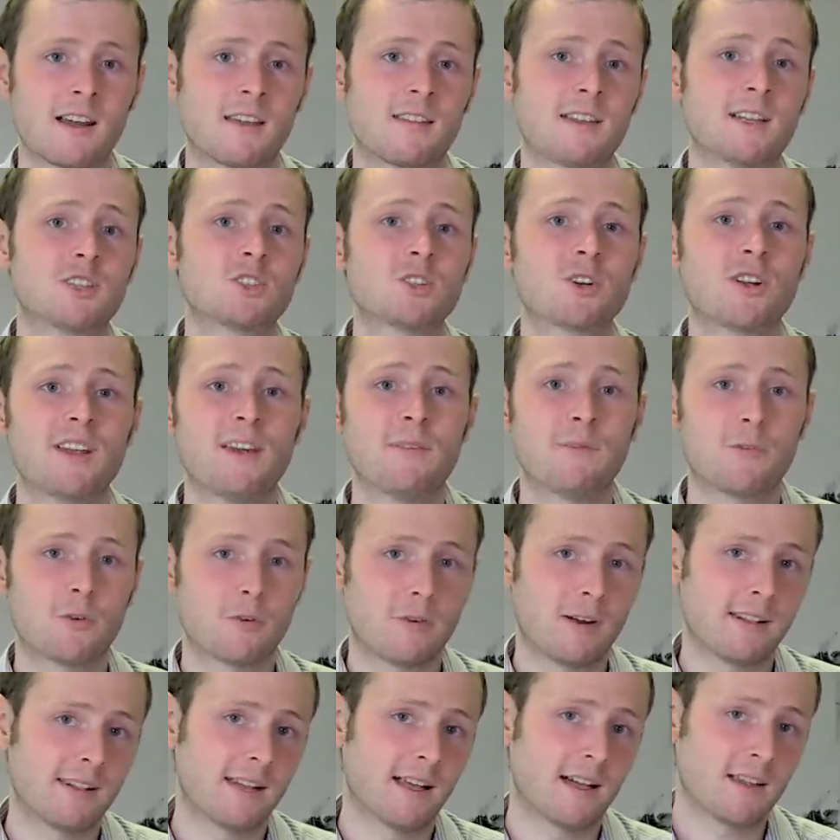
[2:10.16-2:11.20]
They shone
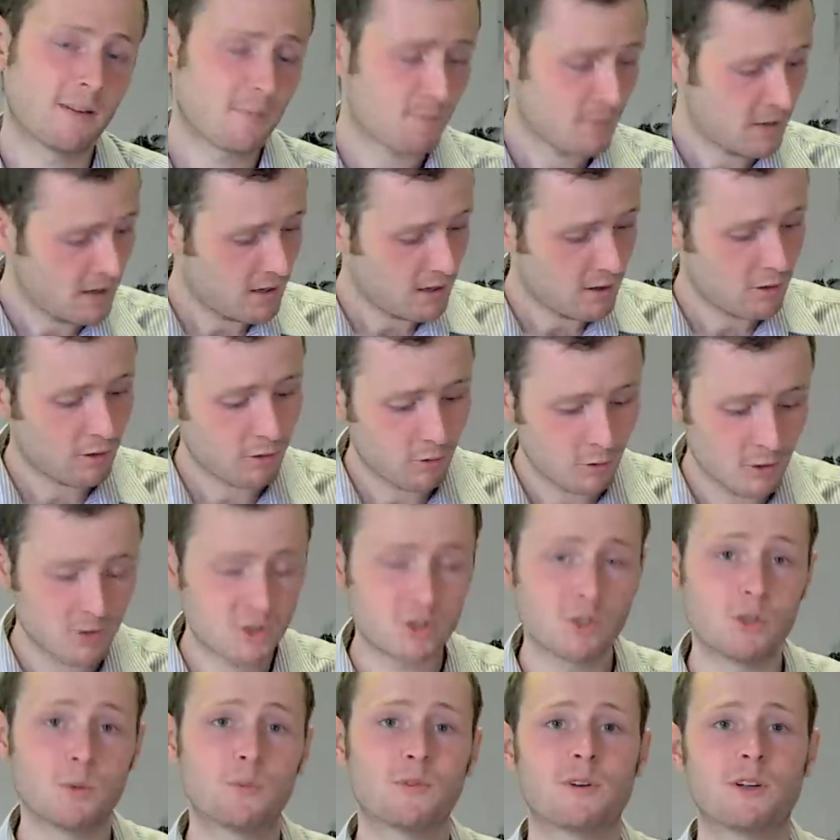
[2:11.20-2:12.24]
infrared light through a
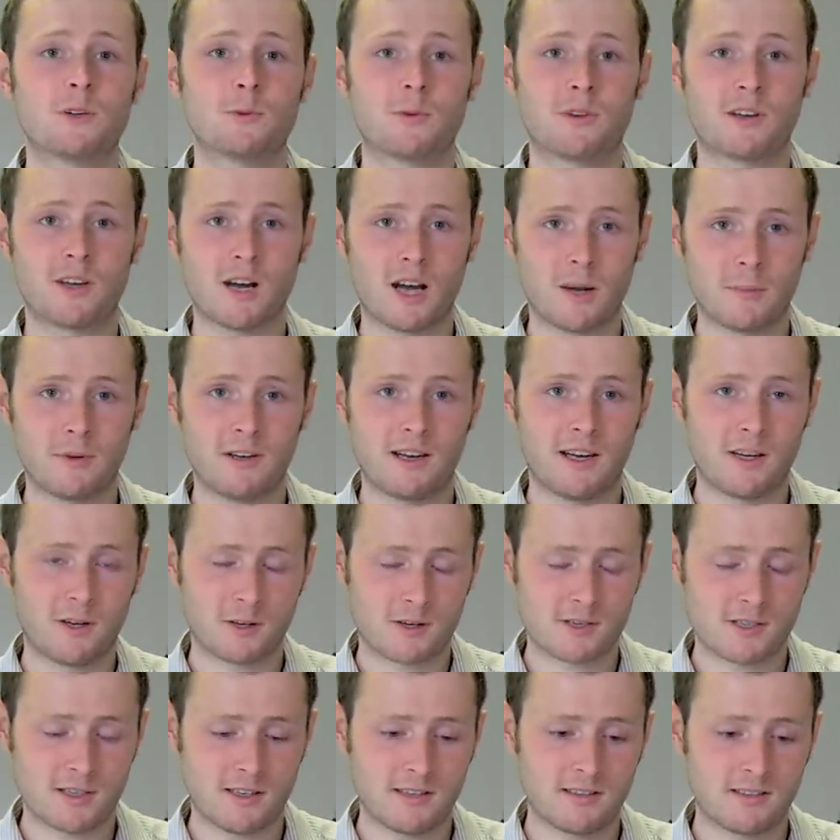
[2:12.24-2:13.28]
tube filled with carbon
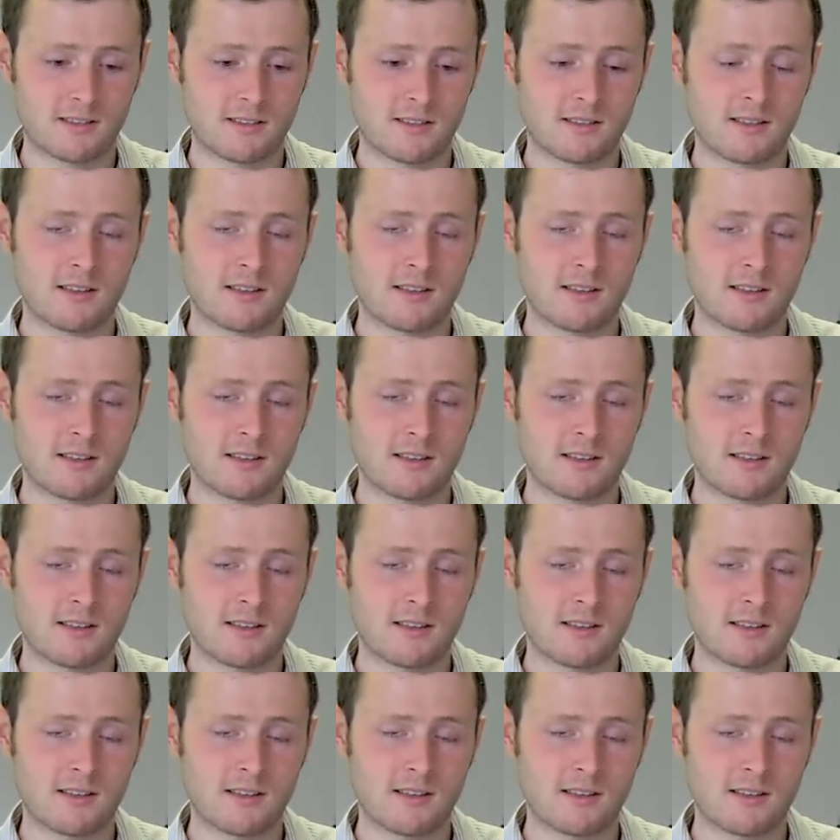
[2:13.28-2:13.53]
dioxide.